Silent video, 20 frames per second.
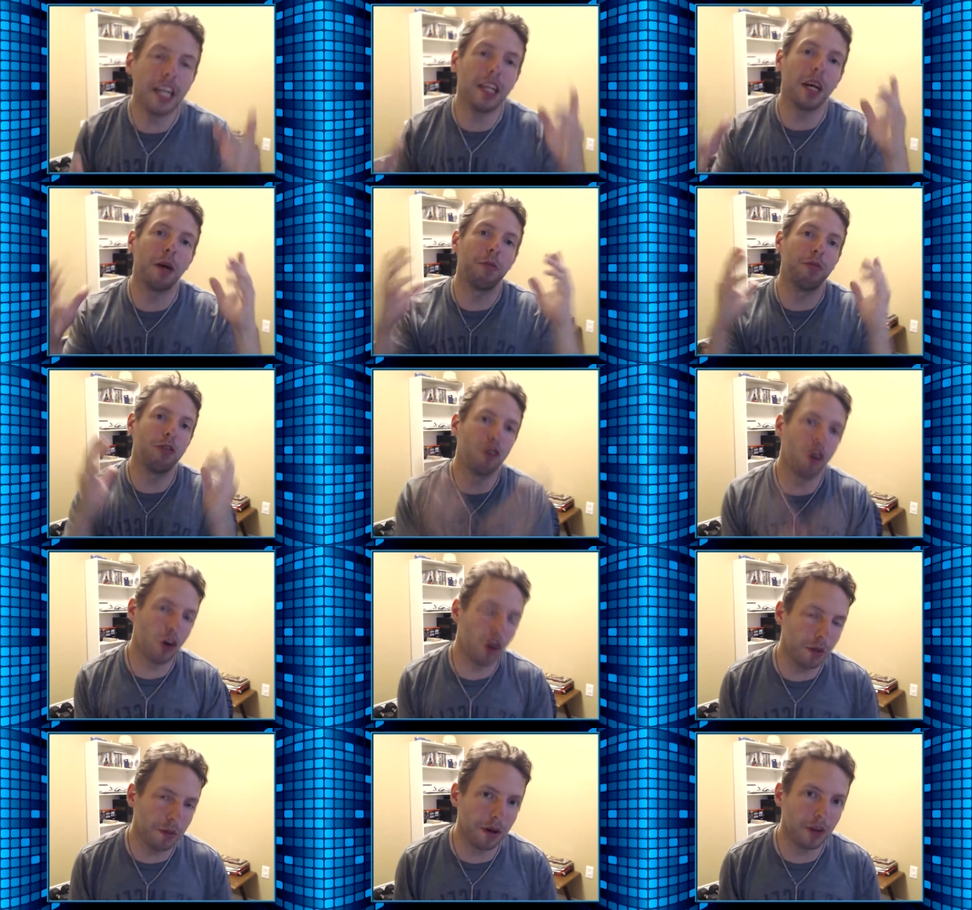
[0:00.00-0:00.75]
I'm
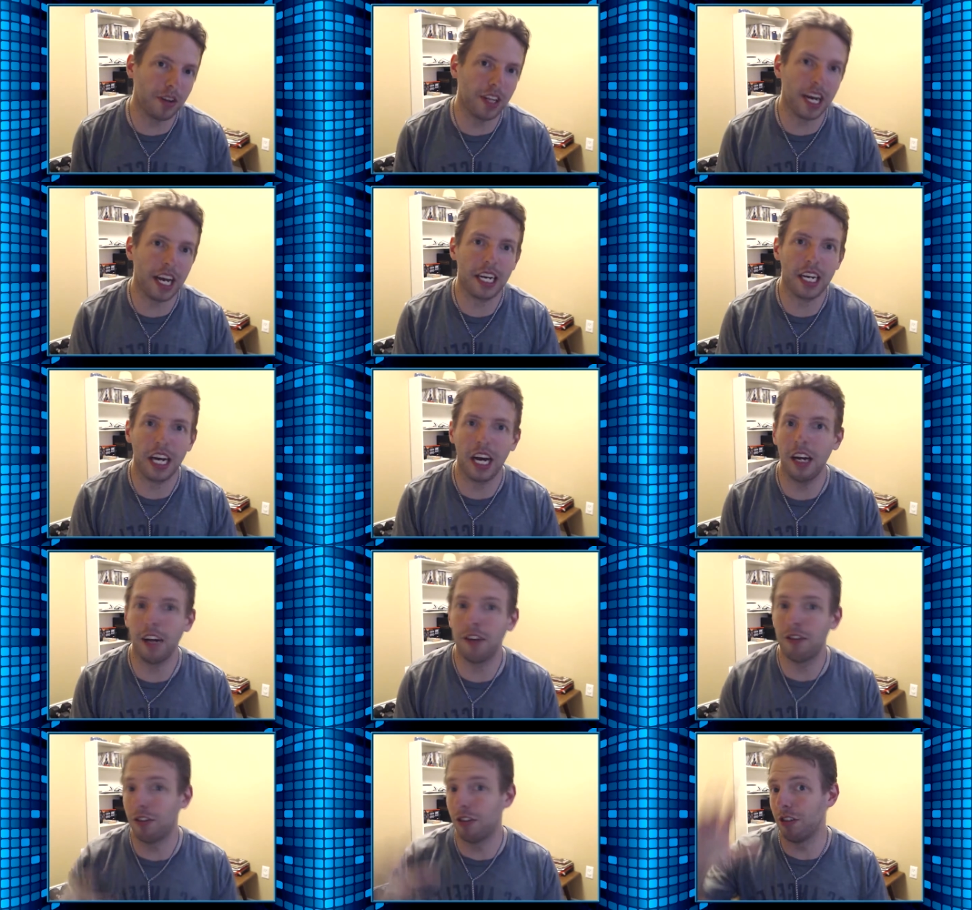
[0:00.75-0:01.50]
sorry about that,
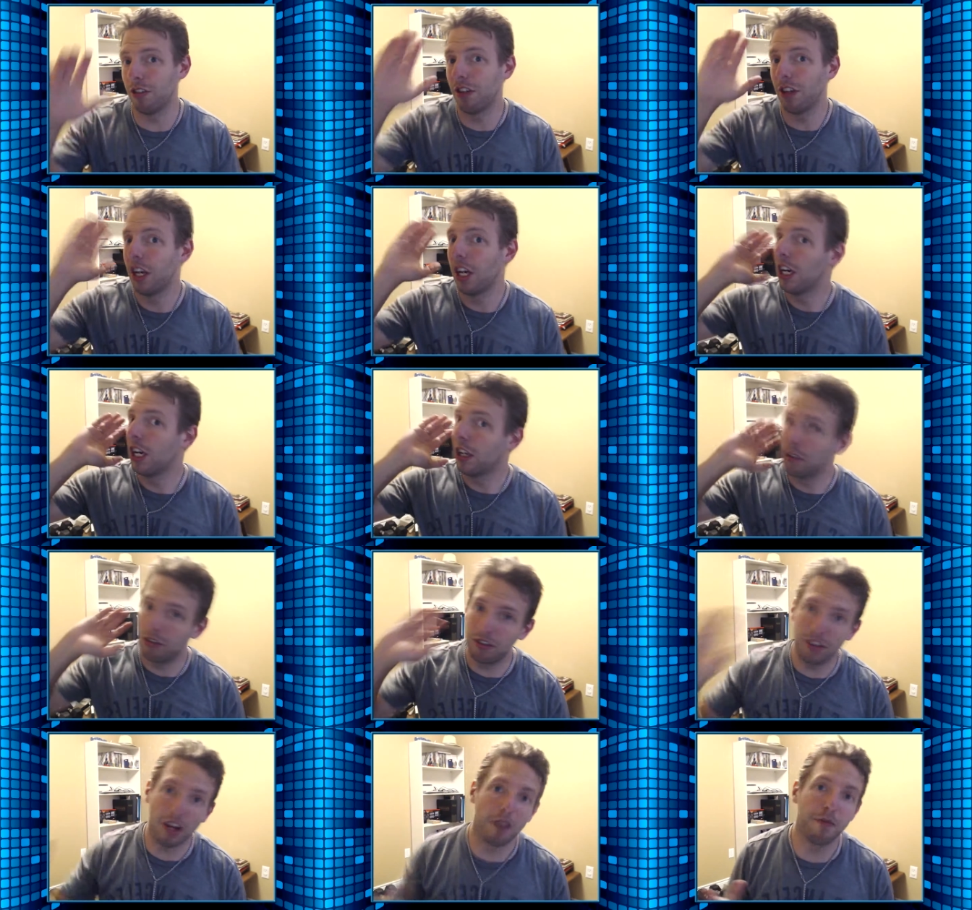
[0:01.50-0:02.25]
guys. Just
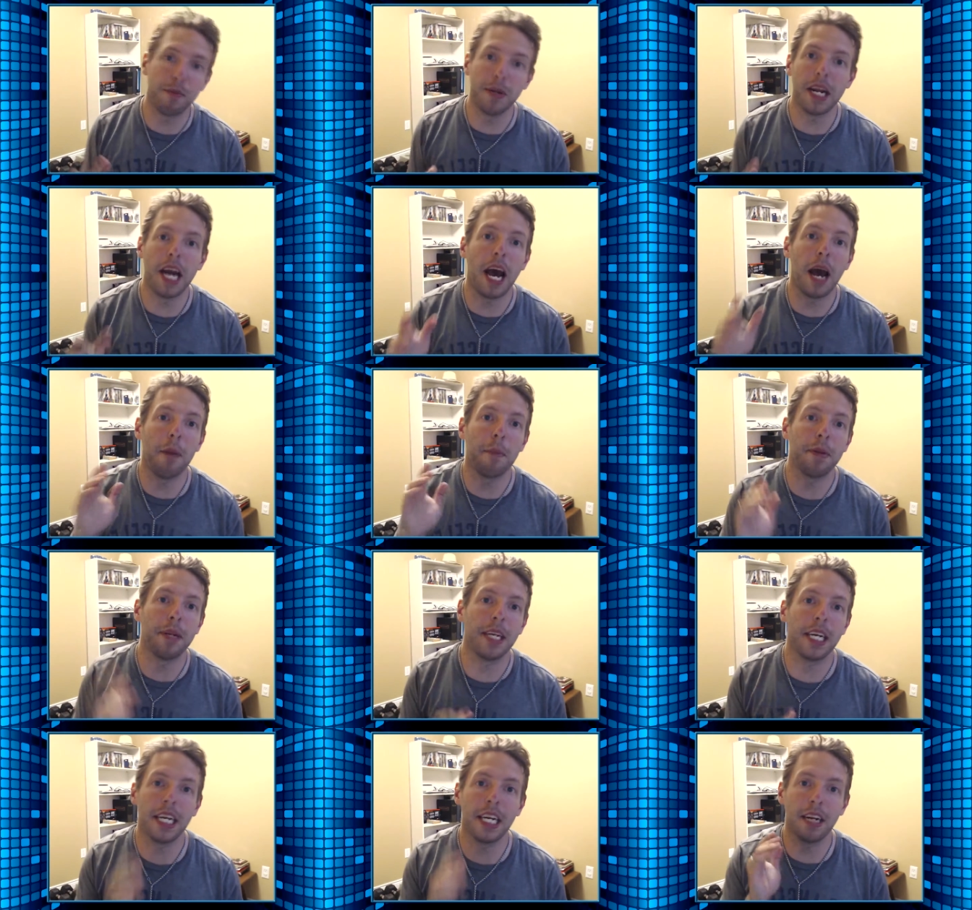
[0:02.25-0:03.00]
stuff been
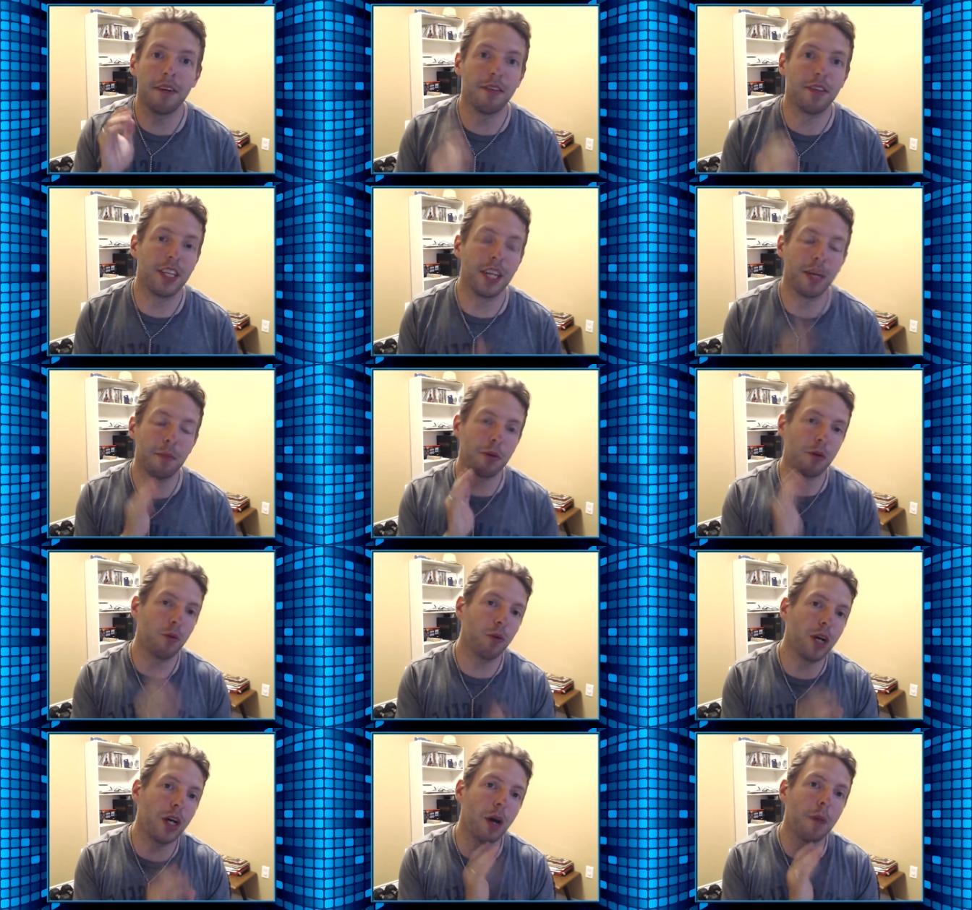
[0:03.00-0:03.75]
happening and everything, but
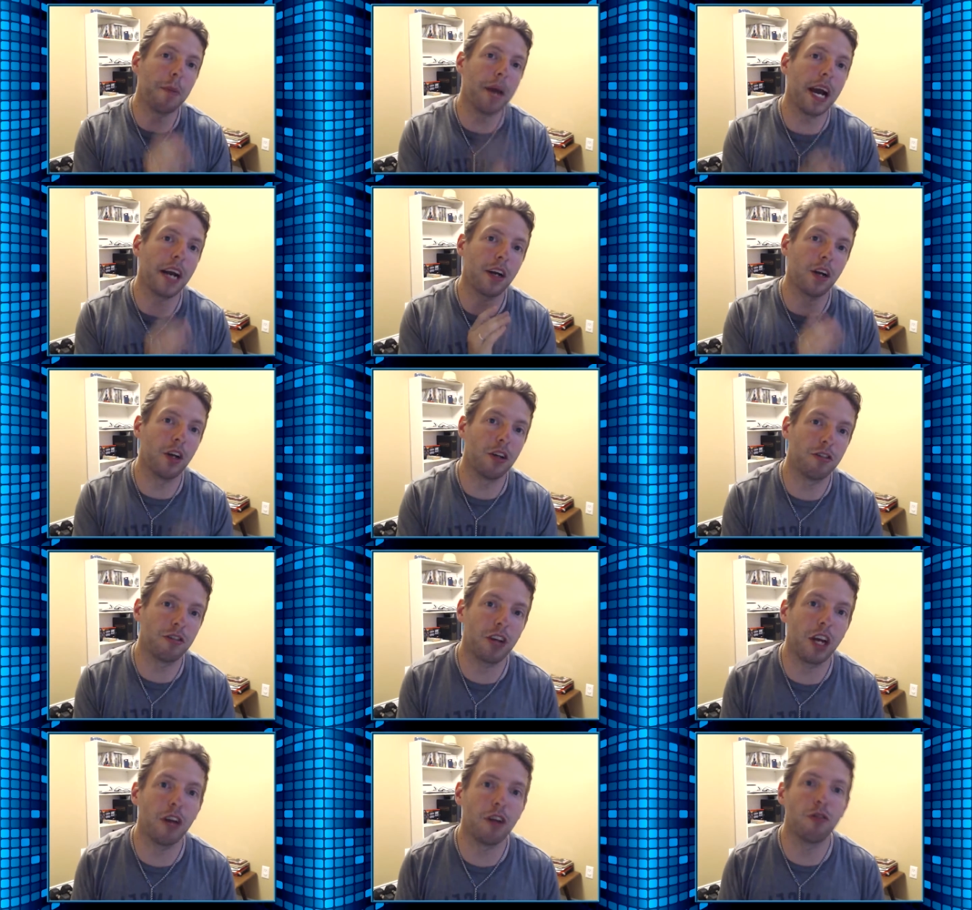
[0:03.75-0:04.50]
we are back on
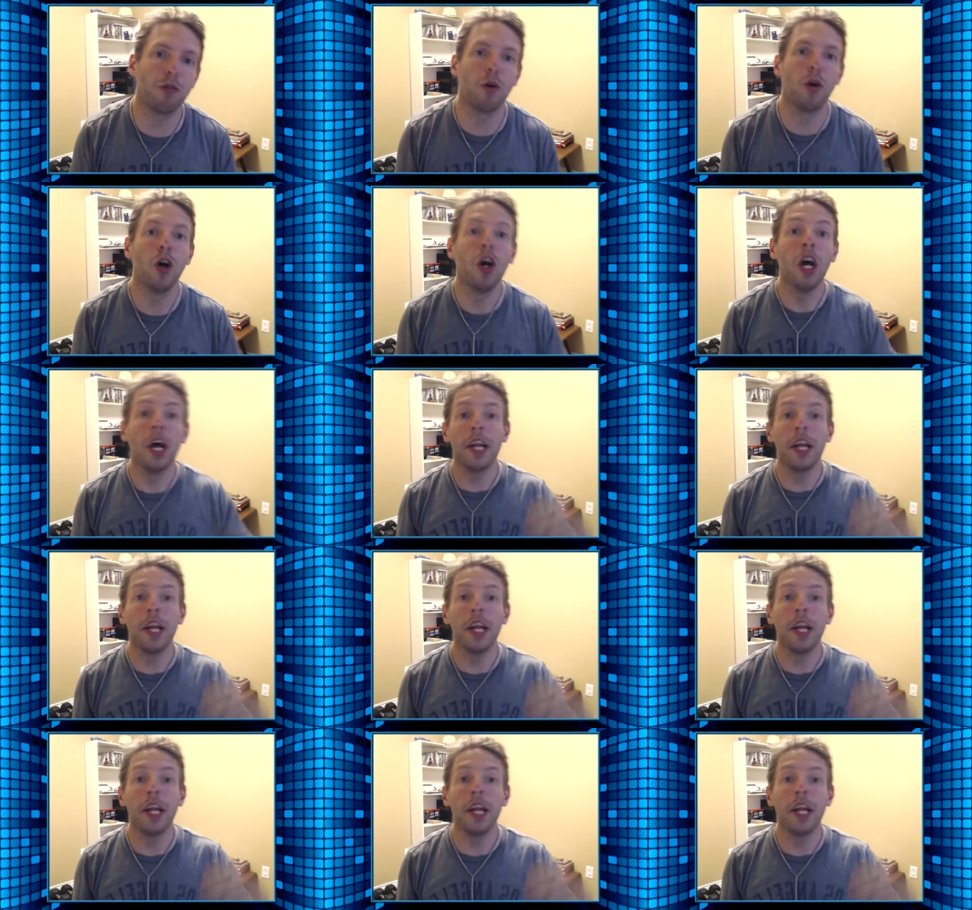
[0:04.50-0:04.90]
schedule.